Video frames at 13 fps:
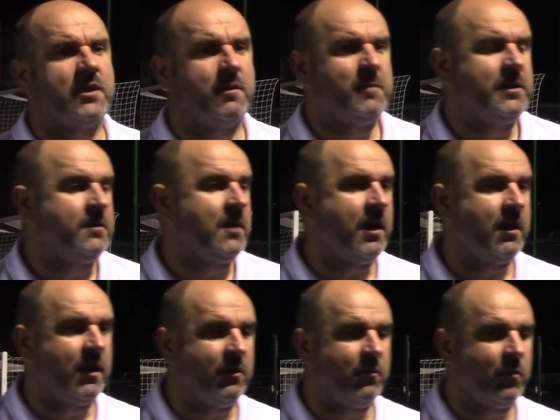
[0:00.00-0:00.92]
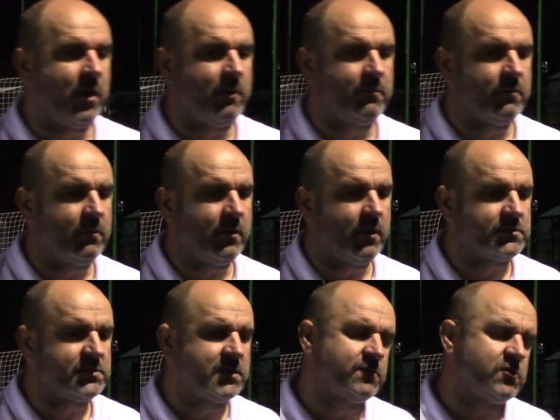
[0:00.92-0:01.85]
I mean, I
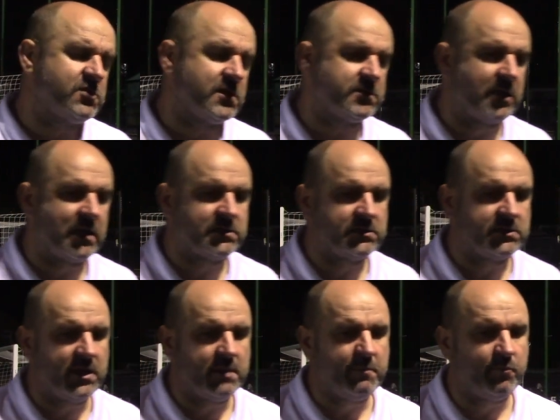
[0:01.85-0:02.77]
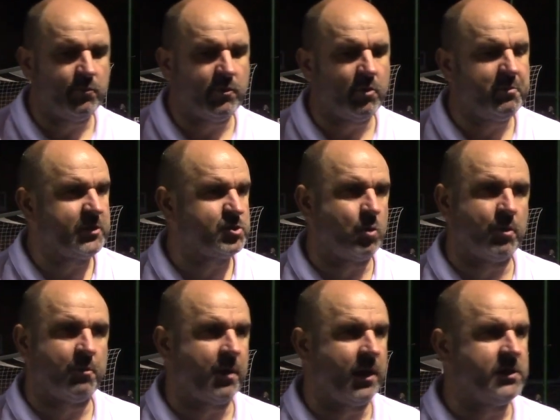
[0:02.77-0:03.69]
just said to the lads in there before, we've got a big squad of
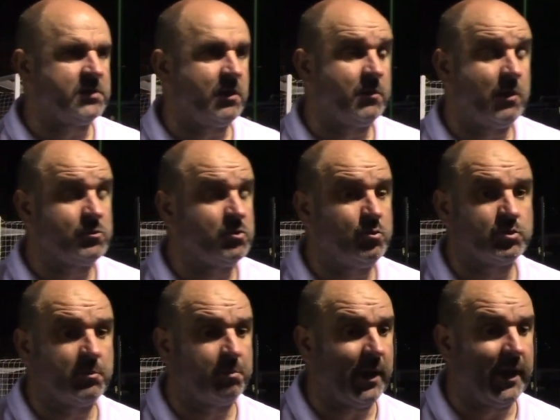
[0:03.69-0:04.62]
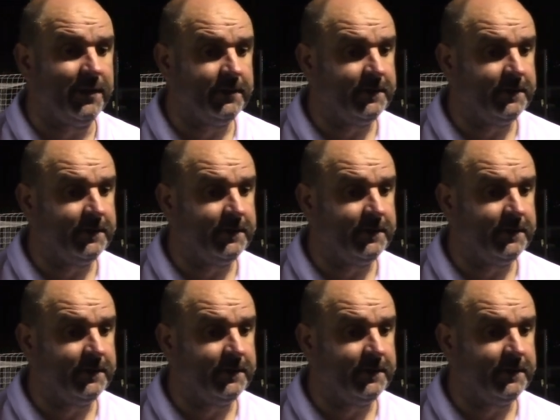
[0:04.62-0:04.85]
players, and that was always the plan.